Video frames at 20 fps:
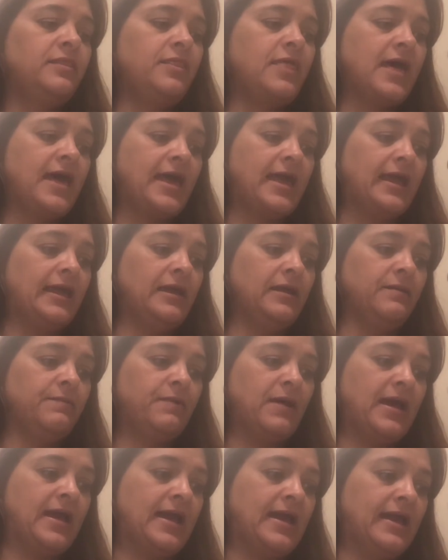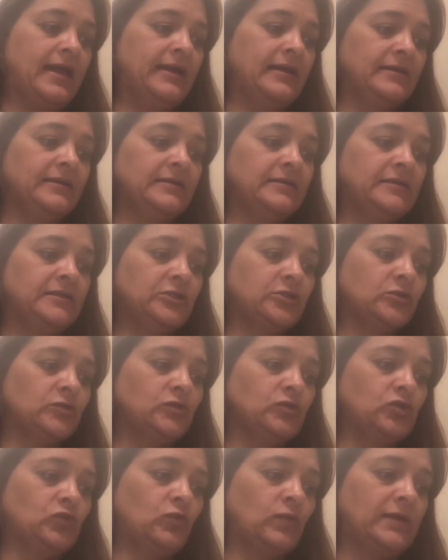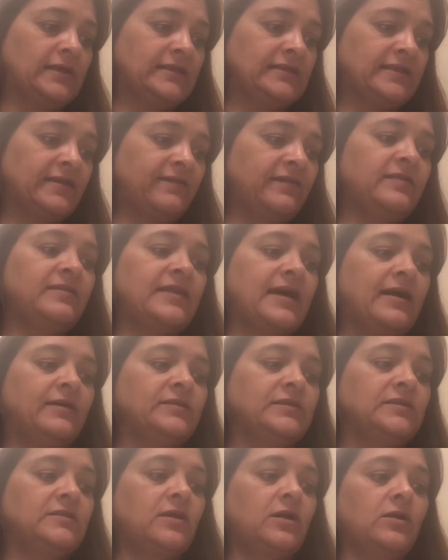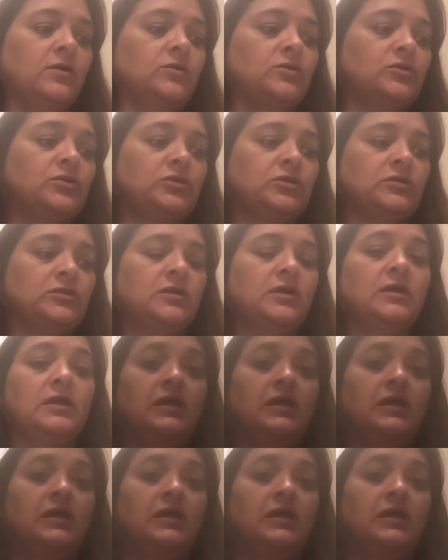They pay an additional $27,000